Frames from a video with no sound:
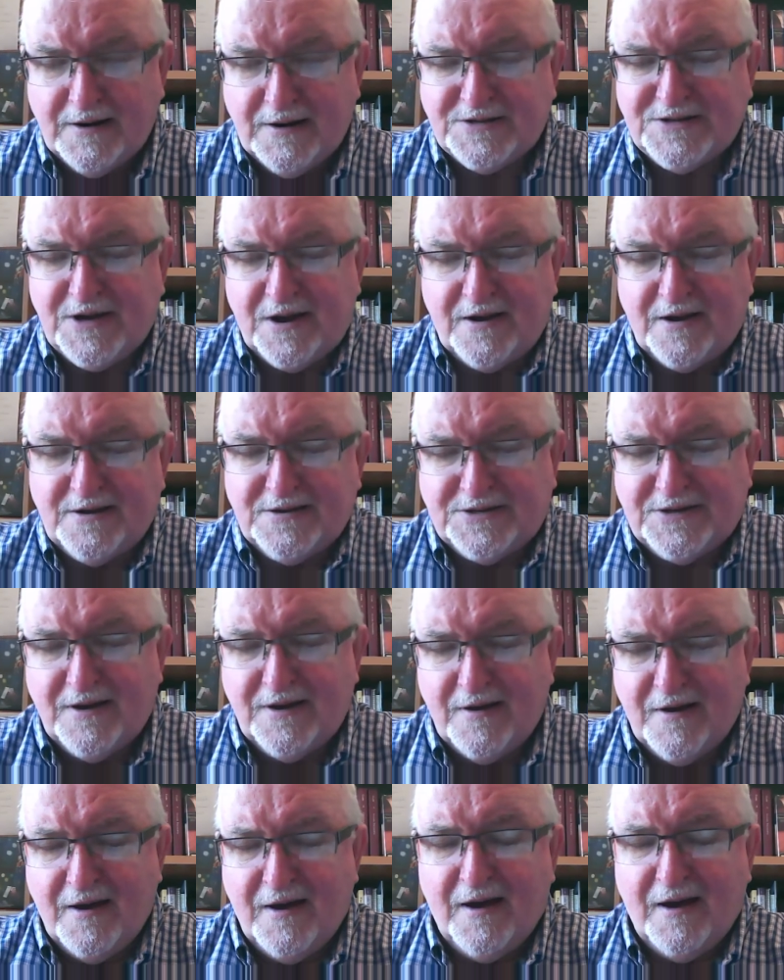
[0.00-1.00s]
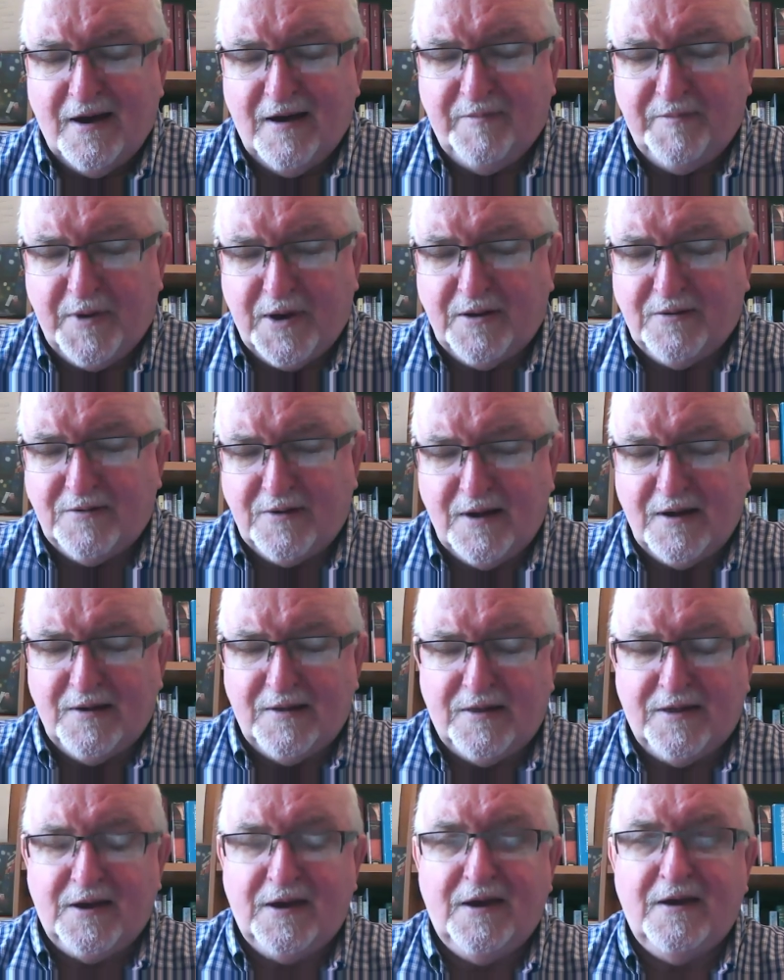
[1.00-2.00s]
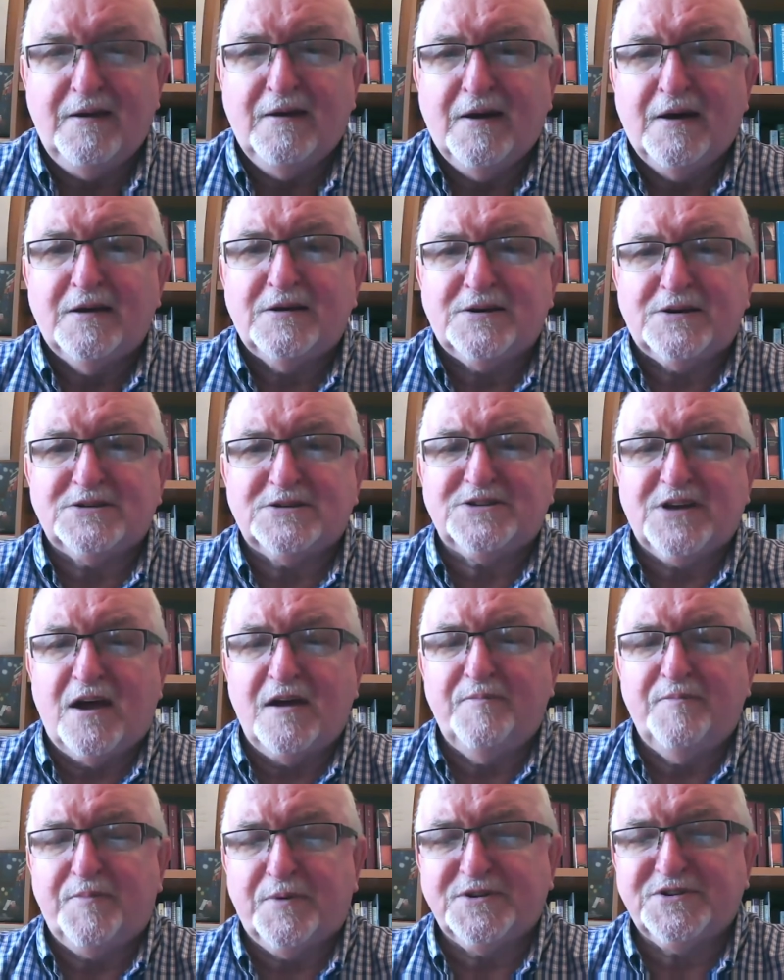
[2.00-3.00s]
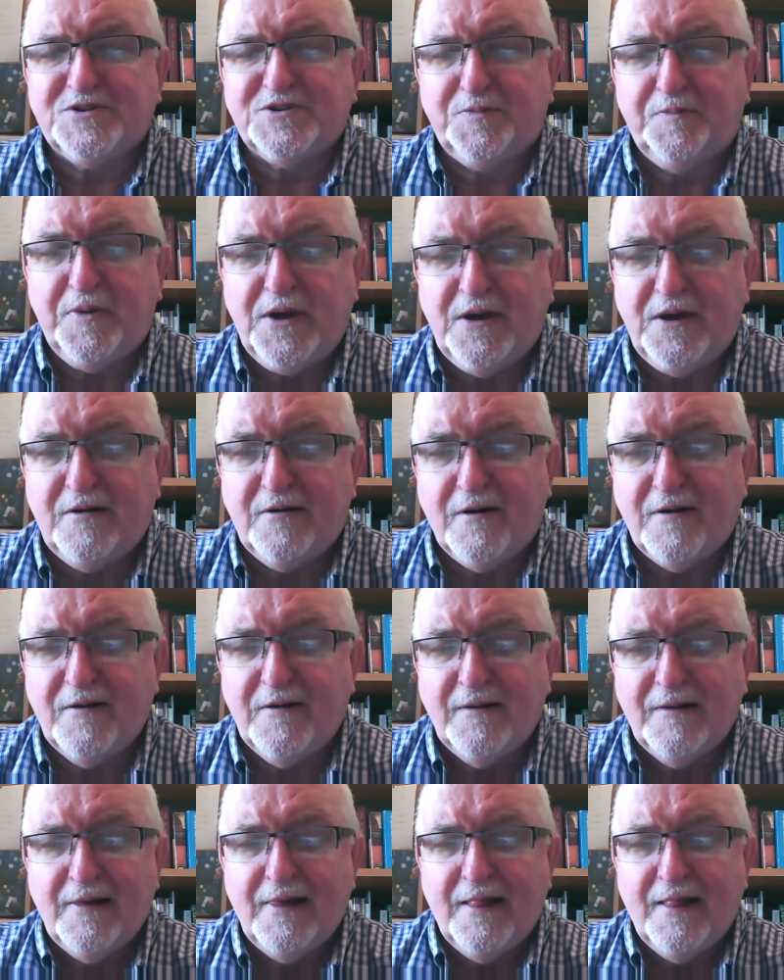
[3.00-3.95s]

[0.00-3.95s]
says about the disciples, Peter